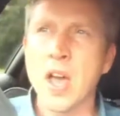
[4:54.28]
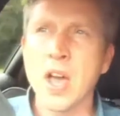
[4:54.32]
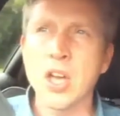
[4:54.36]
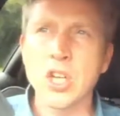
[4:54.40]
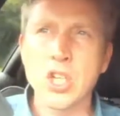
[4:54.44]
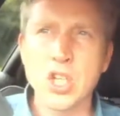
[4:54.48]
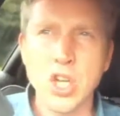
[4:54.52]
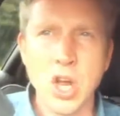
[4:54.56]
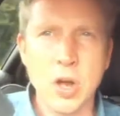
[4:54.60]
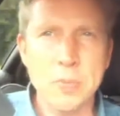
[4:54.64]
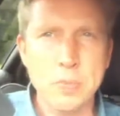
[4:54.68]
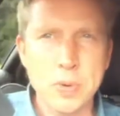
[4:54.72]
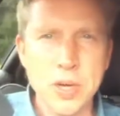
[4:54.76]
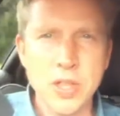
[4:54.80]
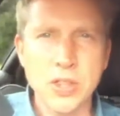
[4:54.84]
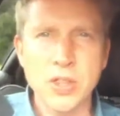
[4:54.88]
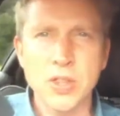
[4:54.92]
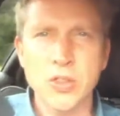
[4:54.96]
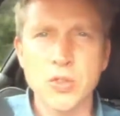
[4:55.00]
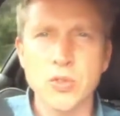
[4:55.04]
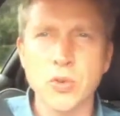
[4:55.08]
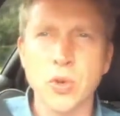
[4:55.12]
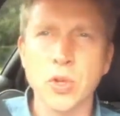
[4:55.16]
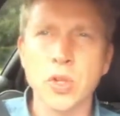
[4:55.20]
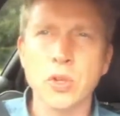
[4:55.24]
Uh,
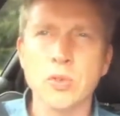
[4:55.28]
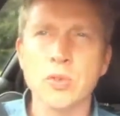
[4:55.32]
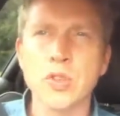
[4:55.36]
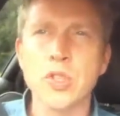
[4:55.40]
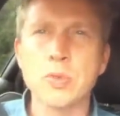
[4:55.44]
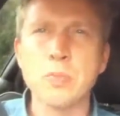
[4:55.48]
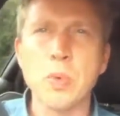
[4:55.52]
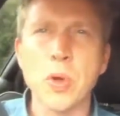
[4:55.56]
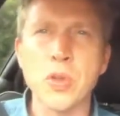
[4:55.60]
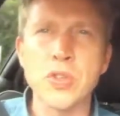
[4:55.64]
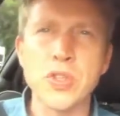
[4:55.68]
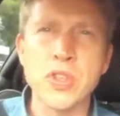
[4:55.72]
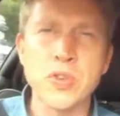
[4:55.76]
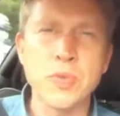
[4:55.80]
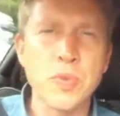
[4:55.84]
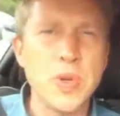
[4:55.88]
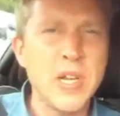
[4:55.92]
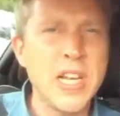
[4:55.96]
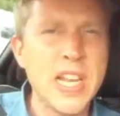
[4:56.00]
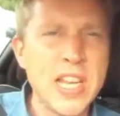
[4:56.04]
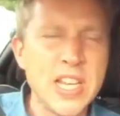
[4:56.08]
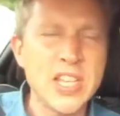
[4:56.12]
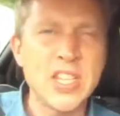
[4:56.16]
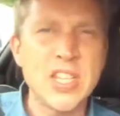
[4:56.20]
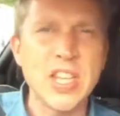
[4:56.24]
sharpening the throttle response
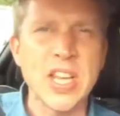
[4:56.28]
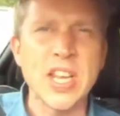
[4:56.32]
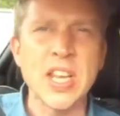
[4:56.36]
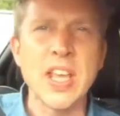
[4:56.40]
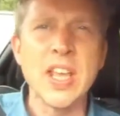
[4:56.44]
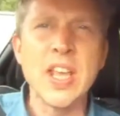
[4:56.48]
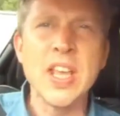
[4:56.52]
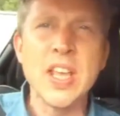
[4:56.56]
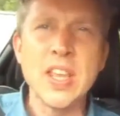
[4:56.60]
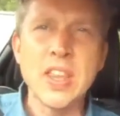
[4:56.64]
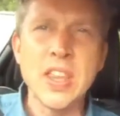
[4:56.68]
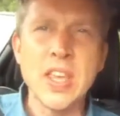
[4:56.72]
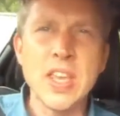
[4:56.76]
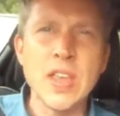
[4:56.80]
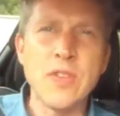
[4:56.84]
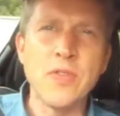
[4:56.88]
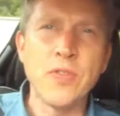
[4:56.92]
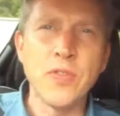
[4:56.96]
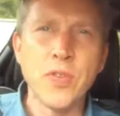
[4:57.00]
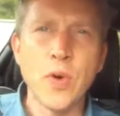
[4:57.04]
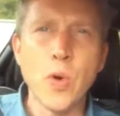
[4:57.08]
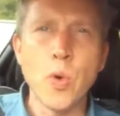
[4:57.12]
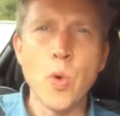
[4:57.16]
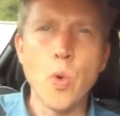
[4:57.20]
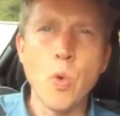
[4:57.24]
and releasing
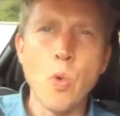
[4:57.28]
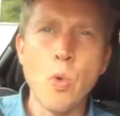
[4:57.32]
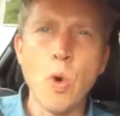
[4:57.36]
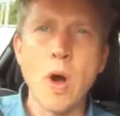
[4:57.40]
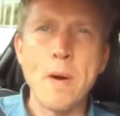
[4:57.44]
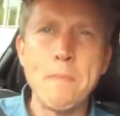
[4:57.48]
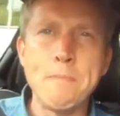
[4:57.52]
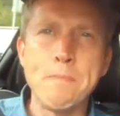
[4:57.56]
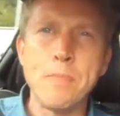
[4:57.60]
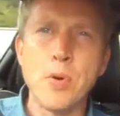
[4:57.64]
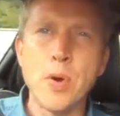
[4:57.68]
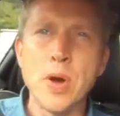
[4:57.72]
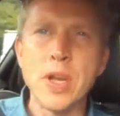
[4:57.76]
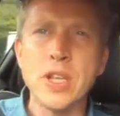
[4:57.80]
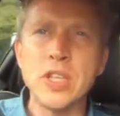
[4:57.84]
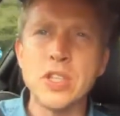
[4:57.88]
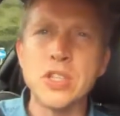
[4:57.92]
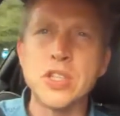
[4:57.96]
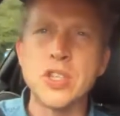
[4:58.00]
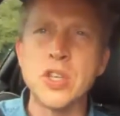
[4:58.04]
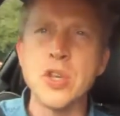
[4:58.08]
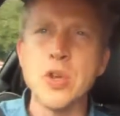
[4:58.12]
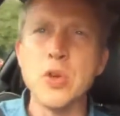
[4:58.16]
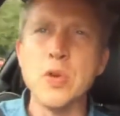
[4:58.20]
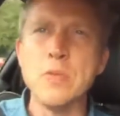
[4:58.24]
the full
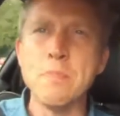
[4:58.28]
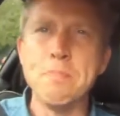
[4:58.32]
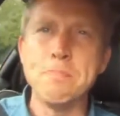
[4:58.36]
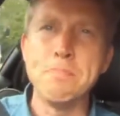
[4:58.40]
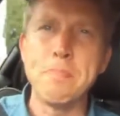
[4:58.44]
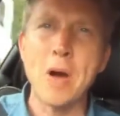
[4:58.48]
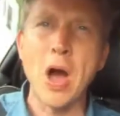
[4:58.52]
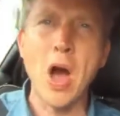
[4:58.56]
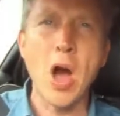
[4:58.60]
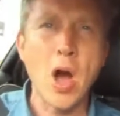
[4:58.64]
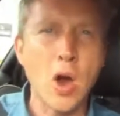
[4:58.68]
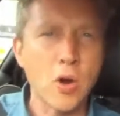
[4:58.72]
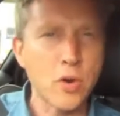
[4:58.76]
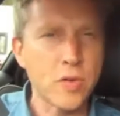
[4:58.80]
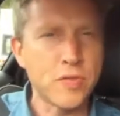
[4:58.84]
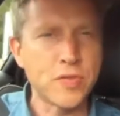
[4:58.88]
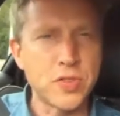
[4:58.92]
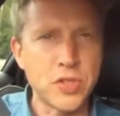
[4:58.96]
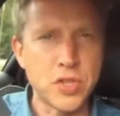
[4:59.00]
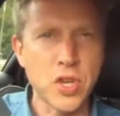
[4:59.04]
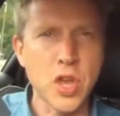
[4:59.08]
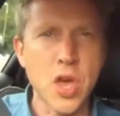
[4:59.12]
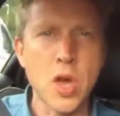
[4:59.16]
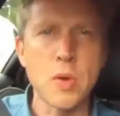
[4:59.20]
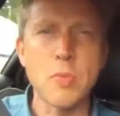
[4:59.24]
1.2 bar
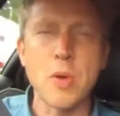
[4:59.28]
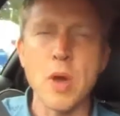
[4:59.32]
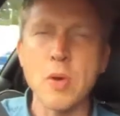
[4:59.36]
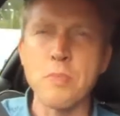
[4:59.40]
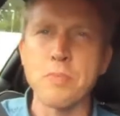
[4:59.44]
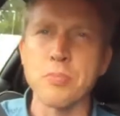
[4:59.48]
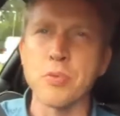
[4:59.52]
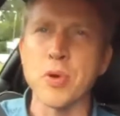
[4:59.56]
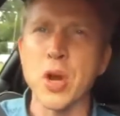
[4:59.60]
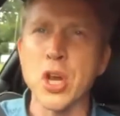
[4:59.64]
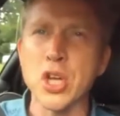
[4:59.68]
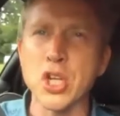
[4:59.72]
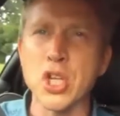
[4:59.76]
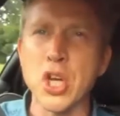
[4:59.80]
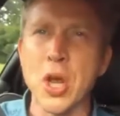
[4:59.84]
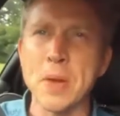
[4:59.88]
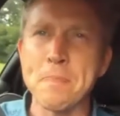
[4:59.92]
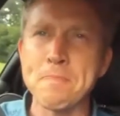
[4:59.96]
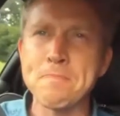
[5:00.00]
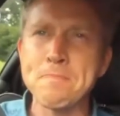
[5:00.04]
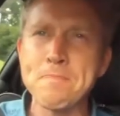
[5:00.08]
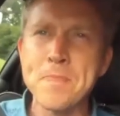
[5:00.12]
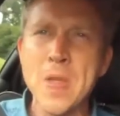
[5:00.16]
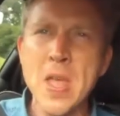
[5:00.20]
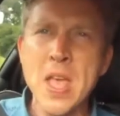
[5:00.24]
of turbo
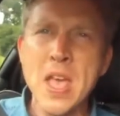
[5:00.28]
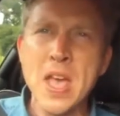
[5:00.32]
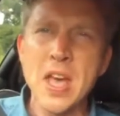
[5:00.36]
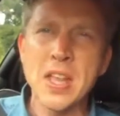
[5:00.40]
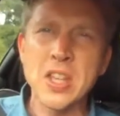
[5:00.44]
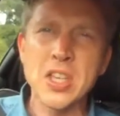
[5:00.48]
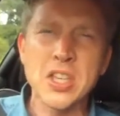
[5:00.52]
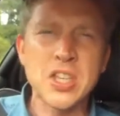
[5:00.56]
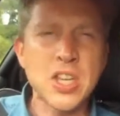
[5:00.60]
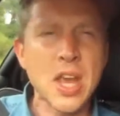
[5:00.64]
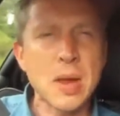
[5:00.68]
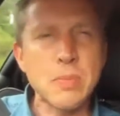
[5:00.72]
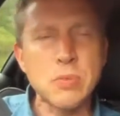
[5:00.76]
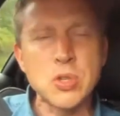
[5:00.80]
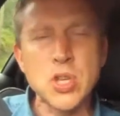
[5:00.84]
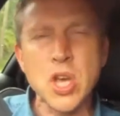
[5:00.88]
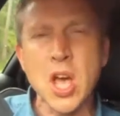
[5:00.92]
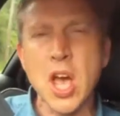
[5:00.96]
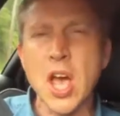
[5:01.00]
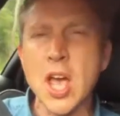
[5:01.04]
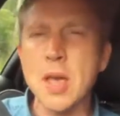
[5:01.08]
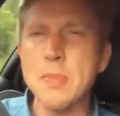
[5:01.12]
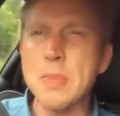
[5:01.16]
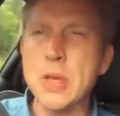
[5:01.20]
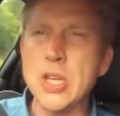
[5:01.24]
pressure. At the same
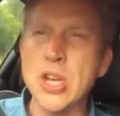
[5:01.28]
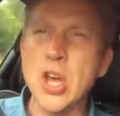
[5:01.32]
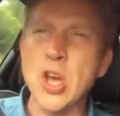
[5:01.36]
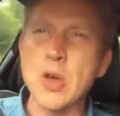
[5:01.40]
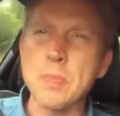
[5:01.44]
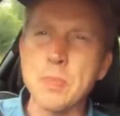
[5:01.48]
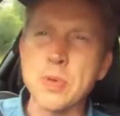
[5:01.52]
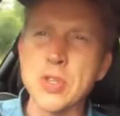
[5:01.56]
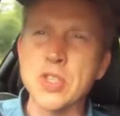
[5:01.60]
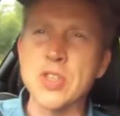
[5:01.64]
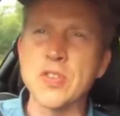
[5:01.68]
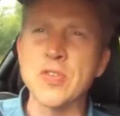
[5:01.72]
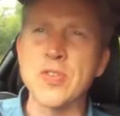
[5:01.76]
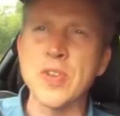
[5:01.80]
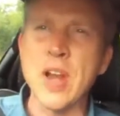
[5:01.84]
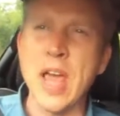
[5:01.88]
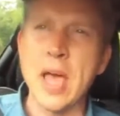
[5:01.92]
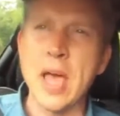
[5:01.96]
time, it opens a